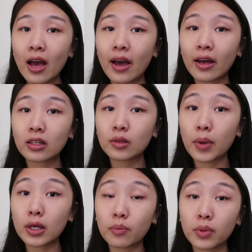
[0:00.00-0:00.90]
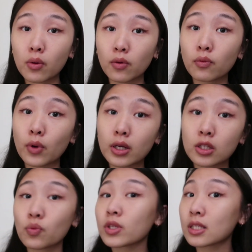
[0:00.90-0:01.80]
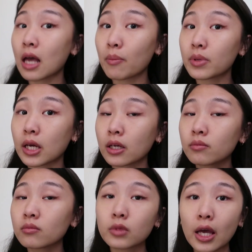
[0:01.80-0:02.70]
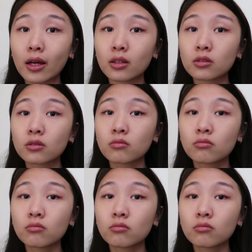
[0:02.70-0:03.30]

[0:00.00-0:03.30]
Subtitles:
and made a bit of awareness what's happening, and